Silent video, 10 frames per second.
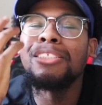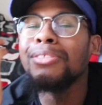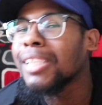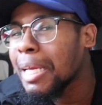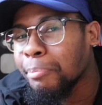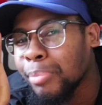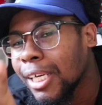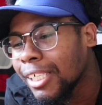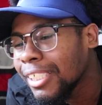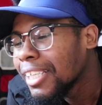She was like
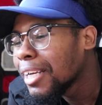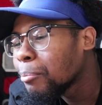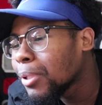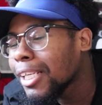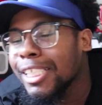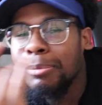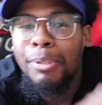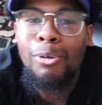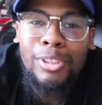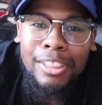blood
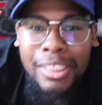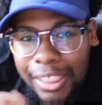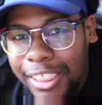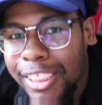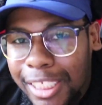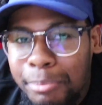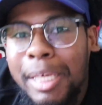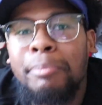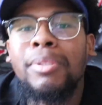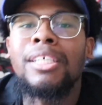explosions. She can
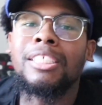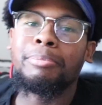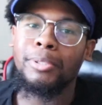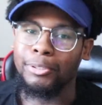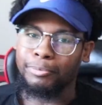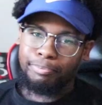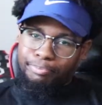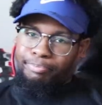make blood explode.